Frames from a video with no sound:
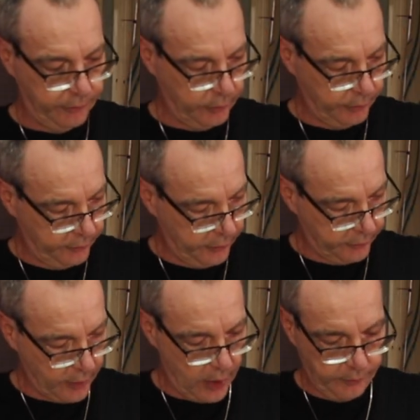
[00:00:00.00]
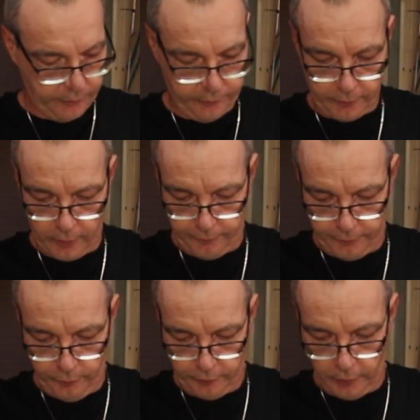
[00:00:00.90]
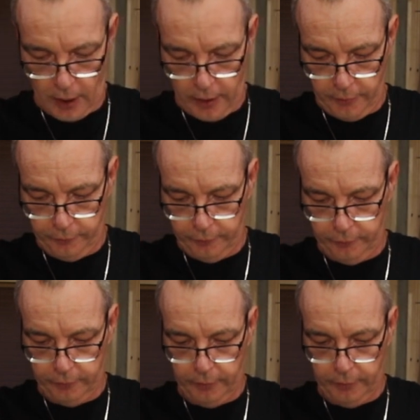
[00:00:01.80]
de resistance, our fuselage.